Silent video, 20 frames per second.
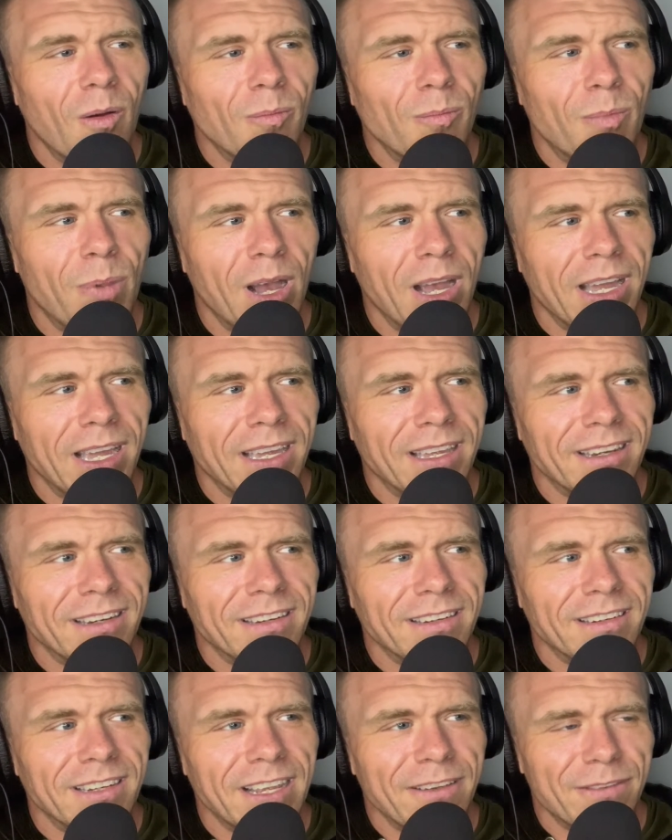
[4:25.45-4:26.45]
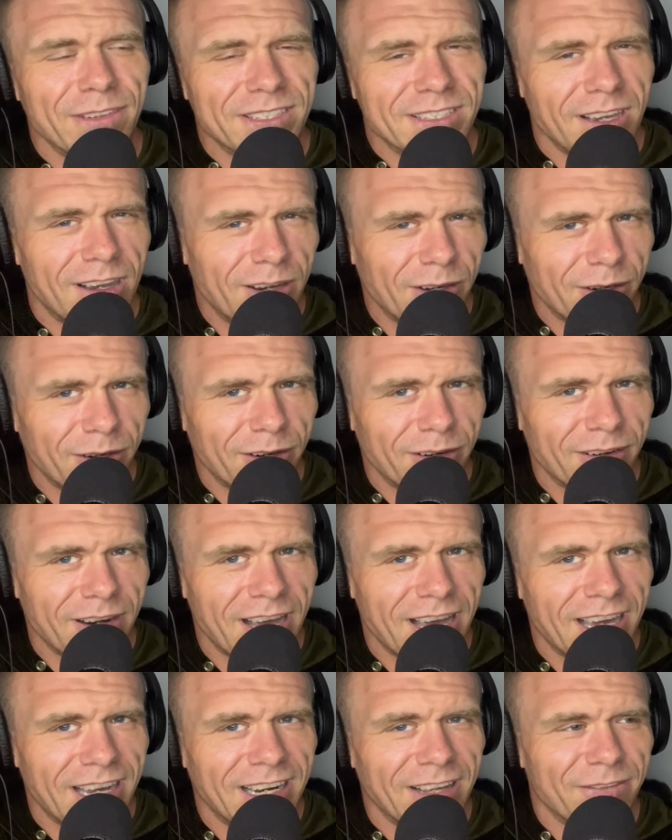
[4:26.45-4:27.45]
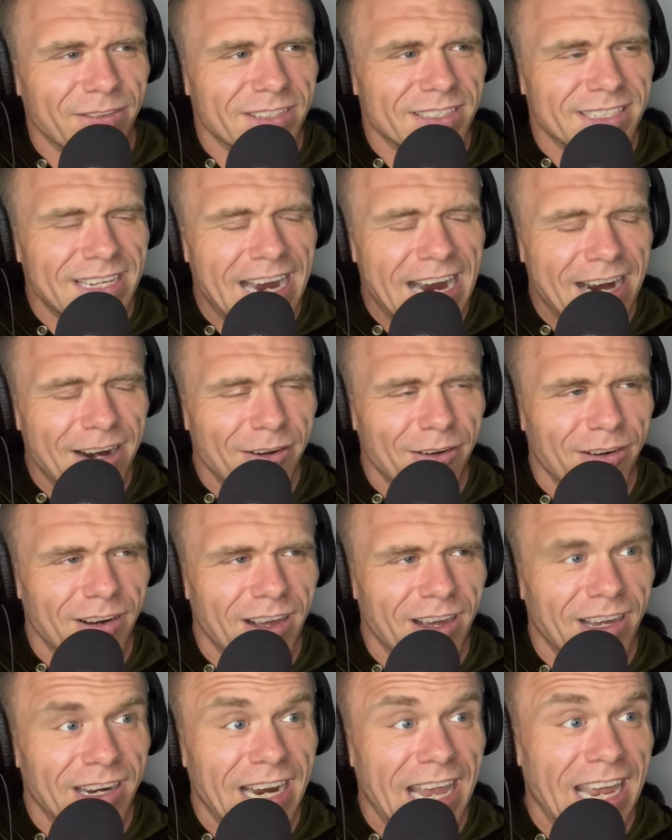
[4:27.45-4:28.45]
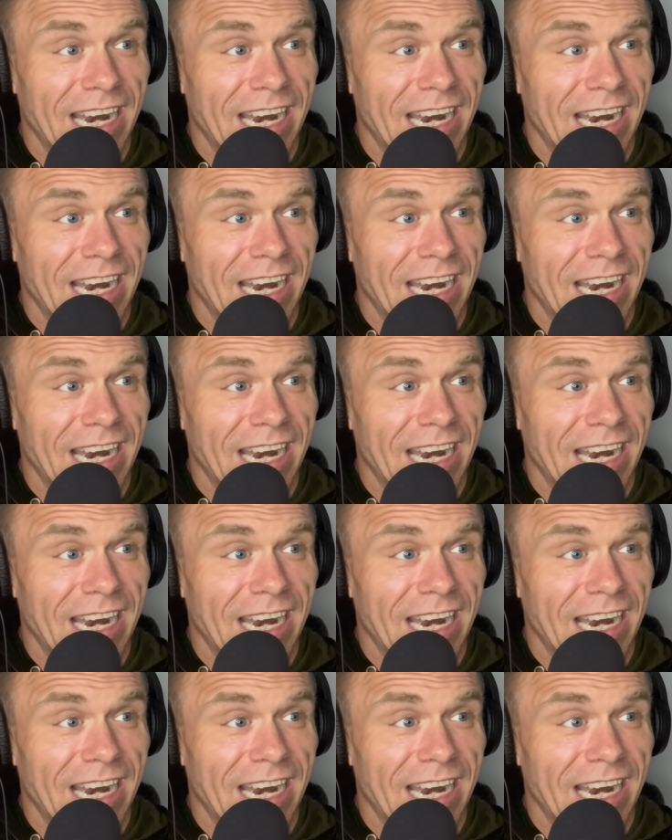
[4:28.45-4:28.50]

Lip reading: but if it's hungry or not, if it's tired or not,